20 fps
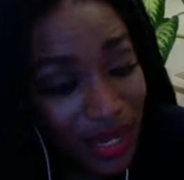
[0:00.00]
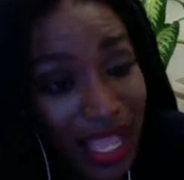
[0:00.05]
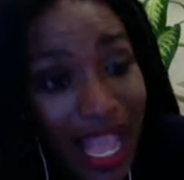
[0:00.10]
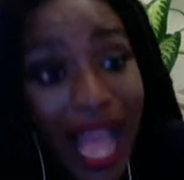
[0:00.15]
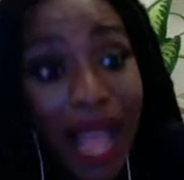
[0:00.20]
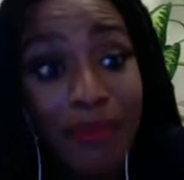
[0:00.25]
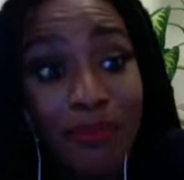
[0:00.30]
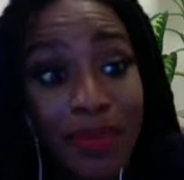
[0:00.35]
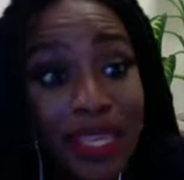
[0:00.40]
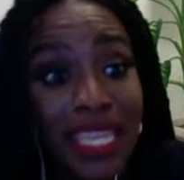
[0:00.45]

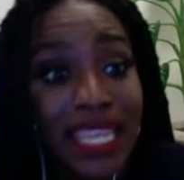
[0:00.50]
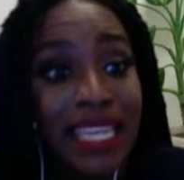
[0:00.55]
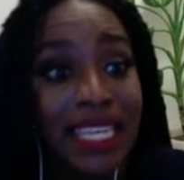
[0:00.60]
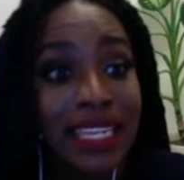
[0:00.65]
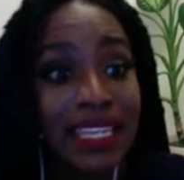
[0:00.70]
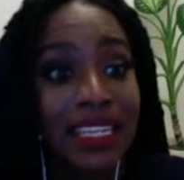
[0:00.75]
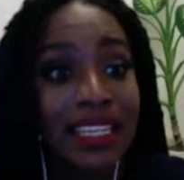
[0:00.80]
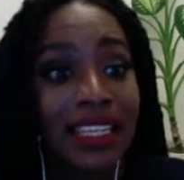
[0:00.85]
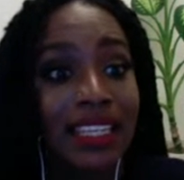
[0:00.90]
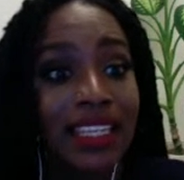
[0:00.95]
I
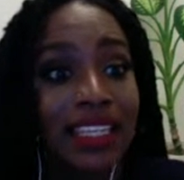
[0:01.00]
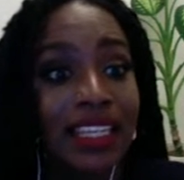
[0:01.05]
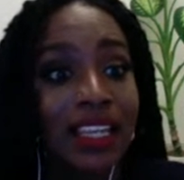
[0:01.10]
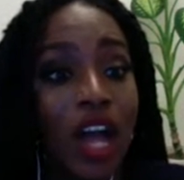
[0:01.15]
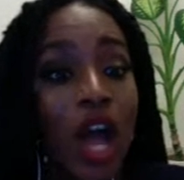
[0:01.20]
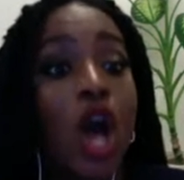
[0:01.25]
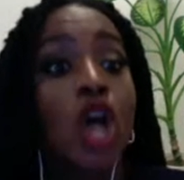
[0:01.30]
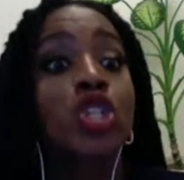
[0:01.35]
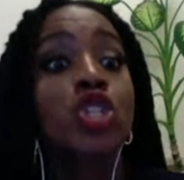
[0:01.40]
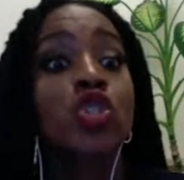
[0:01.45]
mean,
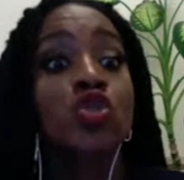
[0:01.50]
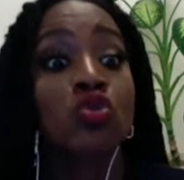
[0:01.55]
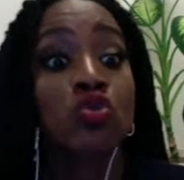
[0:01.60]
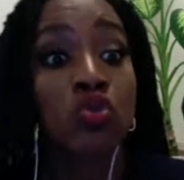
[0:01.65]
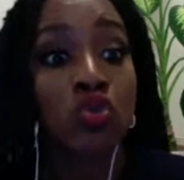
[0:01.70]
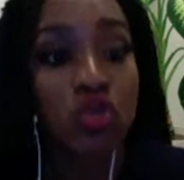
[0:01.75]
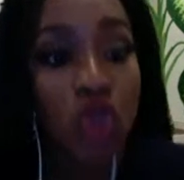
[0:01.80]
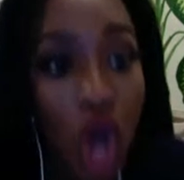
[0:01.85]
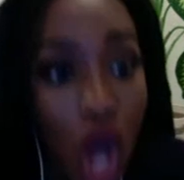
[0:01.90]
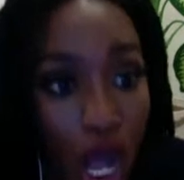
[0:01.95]
are
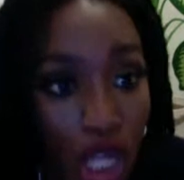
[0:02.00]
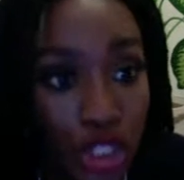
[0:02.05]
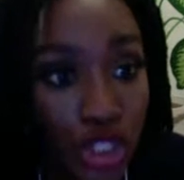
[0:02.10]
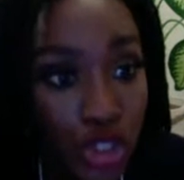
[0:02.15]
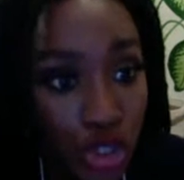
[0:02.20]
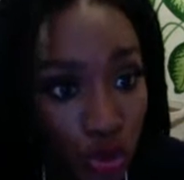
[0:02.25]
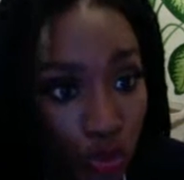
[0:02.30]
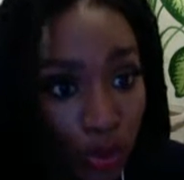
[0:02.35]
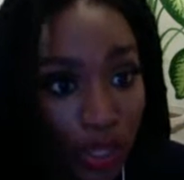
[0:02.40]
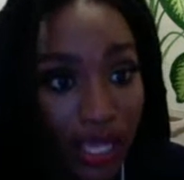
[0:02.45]
drawn
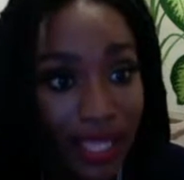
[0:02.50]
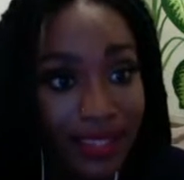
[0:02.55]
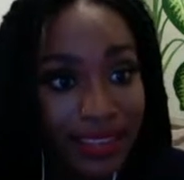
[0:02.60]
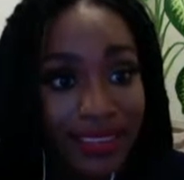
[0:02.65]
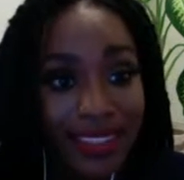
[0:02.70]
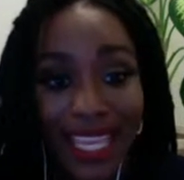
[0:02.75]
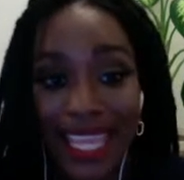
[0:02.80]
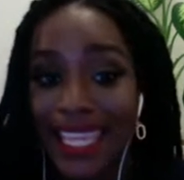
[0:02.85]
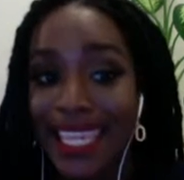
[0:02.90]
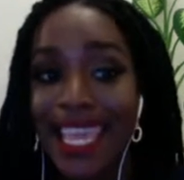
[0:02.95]
to it.
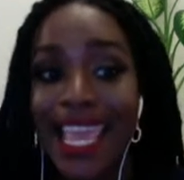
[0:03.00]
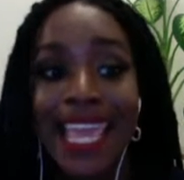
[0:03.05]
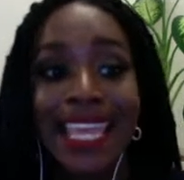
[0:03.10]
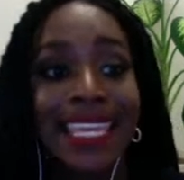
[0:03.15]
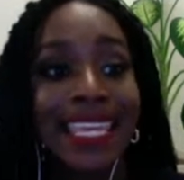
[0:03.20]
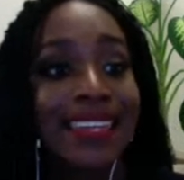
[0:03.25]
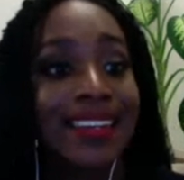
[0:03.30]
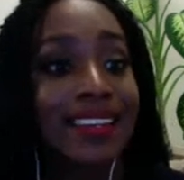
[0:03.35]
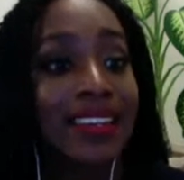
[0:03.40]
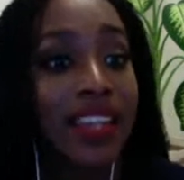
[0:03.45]
They
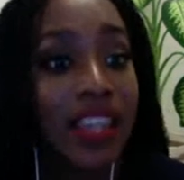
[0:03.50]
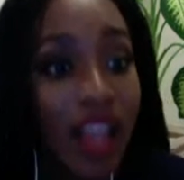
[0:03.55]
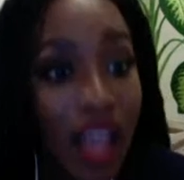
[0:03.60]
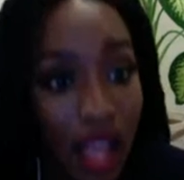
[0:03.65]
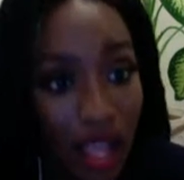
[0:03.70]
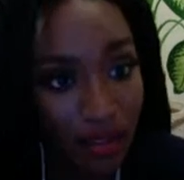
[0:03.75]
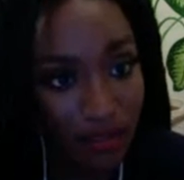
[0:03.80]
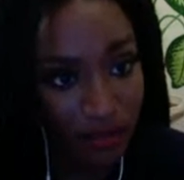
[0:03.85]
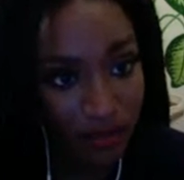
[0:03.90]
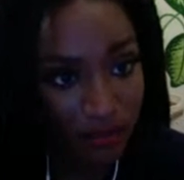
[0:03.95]
can't get
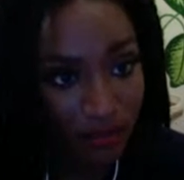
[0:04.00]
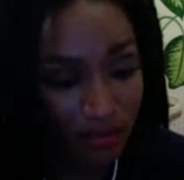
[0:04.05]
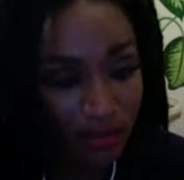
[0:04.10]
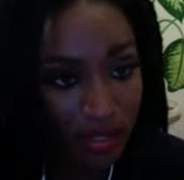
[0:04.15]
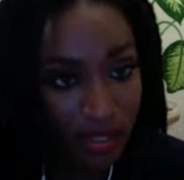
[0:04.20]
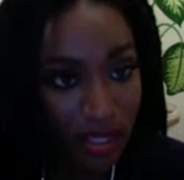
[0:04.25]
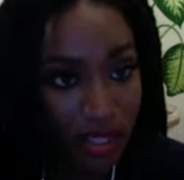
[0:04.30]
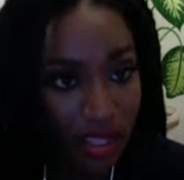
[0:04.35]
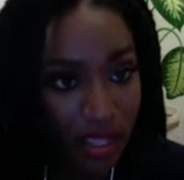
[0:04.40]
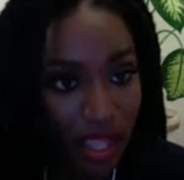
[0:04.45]
enough.
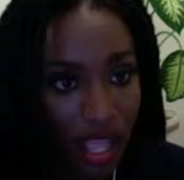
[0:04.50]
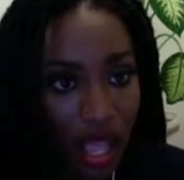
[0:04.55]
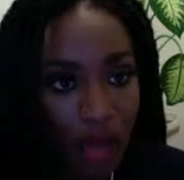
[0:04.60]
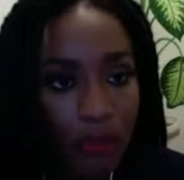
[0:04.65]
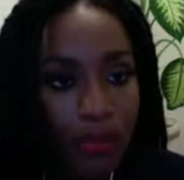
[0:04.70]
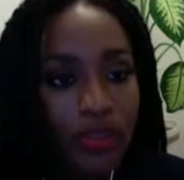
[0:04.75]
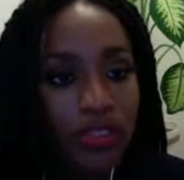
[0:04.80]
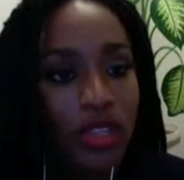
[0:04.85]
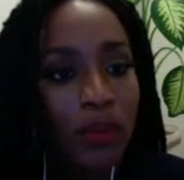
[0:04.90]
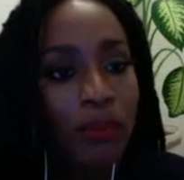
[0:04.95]

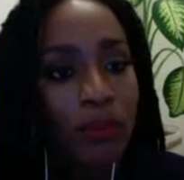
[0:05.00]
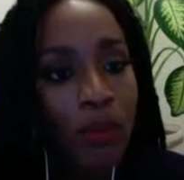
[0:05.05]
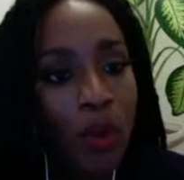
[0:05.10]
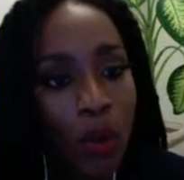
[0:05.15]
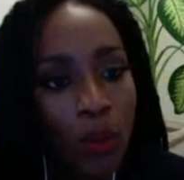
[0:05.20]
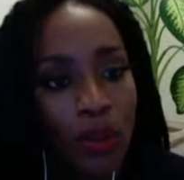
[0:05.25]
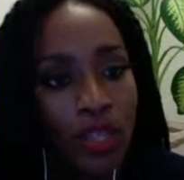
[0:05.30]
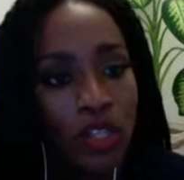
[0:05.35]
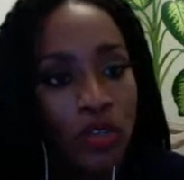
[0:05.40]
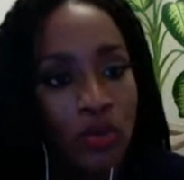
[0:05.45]
But the
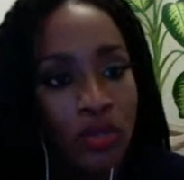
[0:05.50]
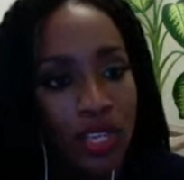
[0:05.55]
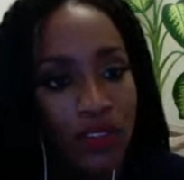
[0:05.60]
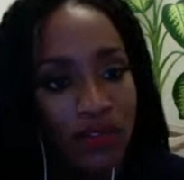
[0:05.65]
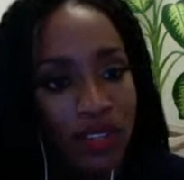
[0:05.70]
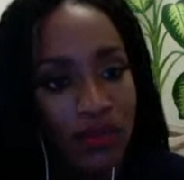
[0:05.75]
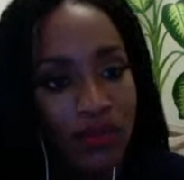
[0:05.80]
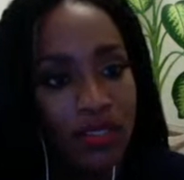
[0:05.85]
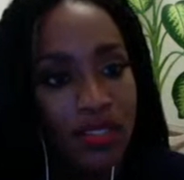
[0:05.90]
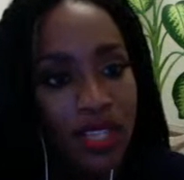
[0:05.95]
moment you give
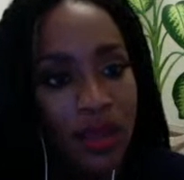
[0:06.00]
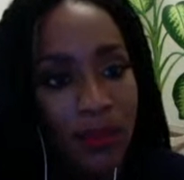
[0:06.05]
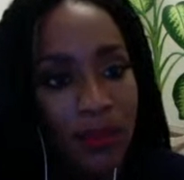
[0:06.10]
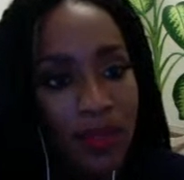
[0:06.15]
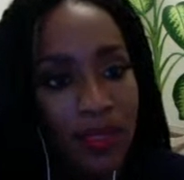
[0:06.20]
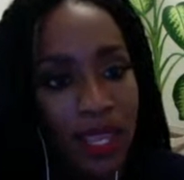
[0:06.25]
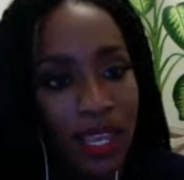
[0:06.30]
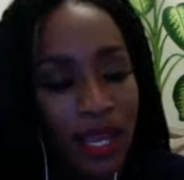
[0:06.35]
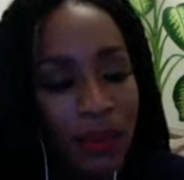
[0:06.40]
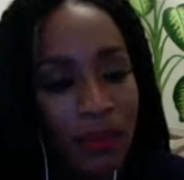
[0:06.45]
them
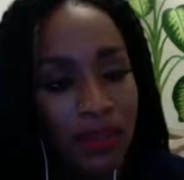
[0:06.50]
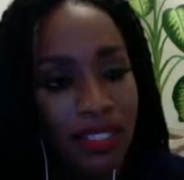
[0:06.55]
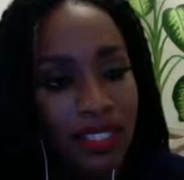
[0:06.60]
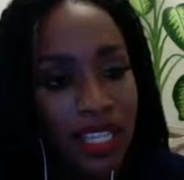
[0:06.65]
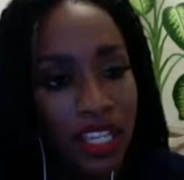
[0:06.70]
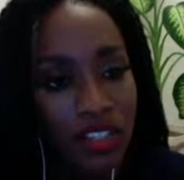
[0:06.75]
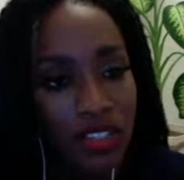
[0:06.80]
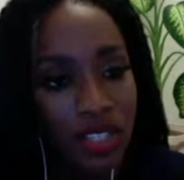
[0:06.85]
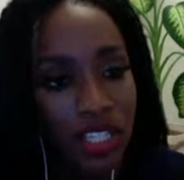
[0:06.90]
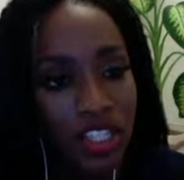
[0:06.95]
something that could
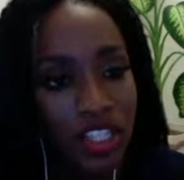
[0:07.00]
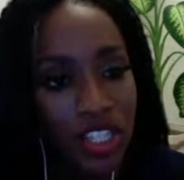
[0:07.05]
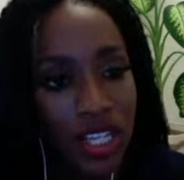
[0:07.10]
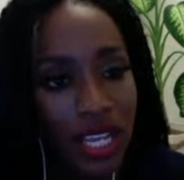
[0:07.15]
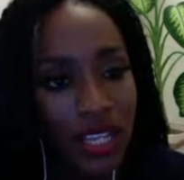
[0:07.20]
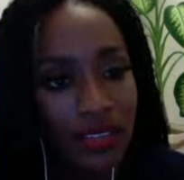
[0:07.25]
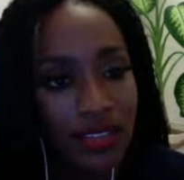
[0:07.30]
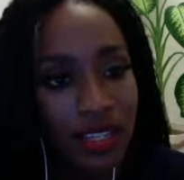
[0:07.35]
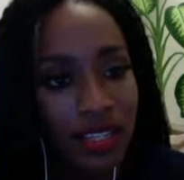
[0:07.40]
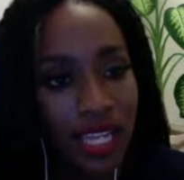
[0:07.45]
potentially
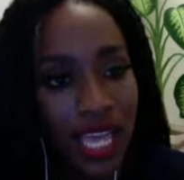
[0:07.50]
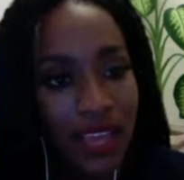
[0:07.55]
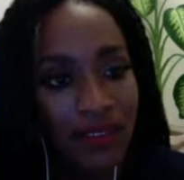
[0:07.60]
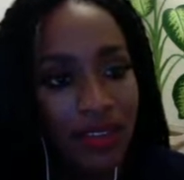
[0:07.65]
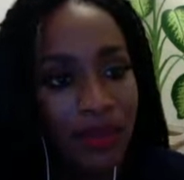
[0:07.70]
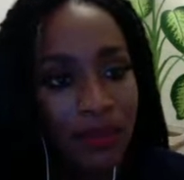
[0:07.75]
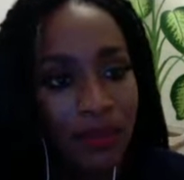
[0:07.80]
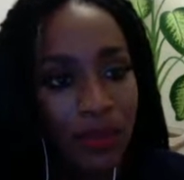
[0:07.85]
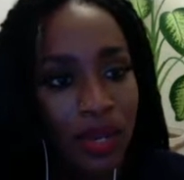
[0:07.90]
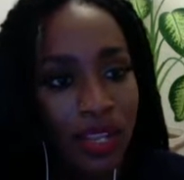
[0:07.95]
change their life
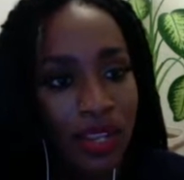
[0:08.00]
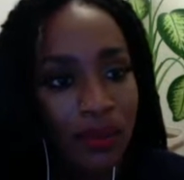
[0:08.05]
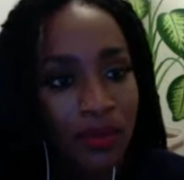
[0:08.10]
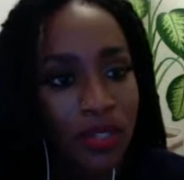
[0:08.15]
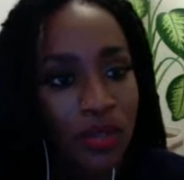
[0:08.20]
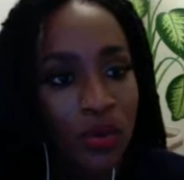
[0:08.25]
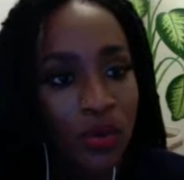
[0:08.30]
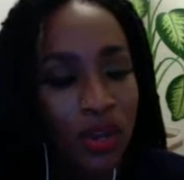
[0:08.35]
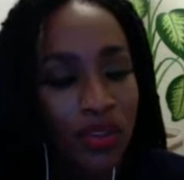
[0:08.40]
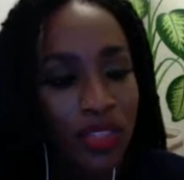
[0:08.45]
and bring them
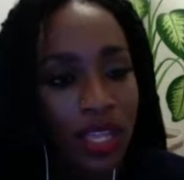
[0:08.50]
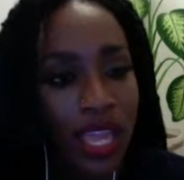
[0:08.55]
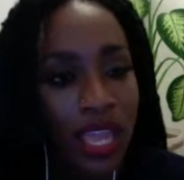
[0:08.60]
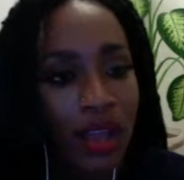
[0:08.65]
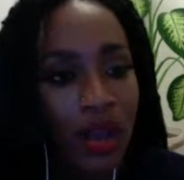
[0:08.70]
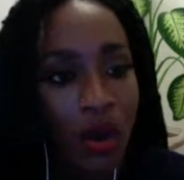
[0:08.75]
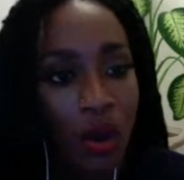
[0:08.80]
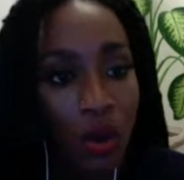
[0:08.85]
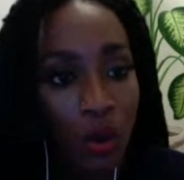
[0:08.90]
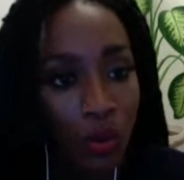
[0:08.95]
to where they
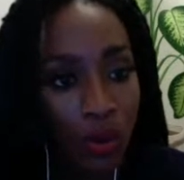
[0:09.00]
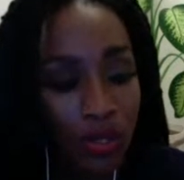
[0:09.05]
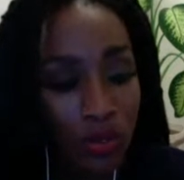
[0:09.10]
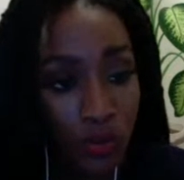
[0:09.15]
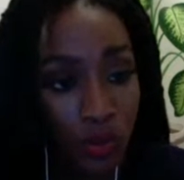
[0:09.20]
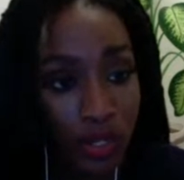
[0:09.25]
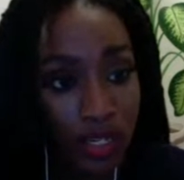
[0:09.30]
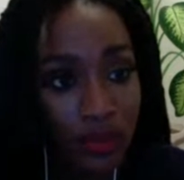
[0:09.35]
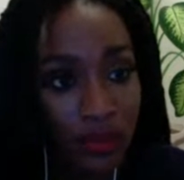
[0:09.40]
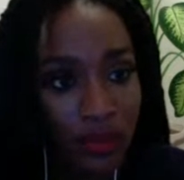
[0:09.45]
always
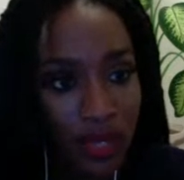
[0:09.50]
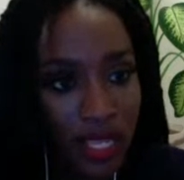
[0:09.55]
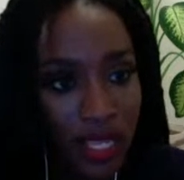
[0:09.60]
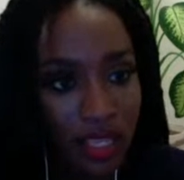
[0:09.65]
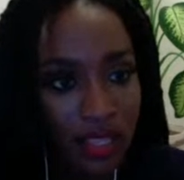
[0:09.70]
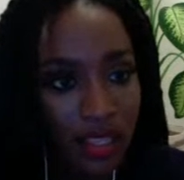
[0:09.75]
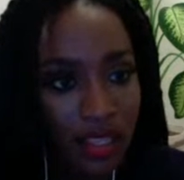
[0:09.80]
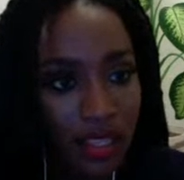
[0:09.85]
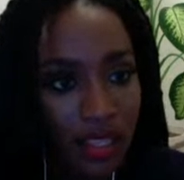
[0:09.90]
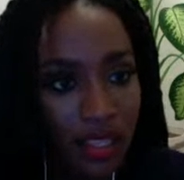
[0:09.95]
wanted to
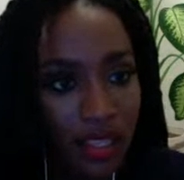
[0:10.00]
be,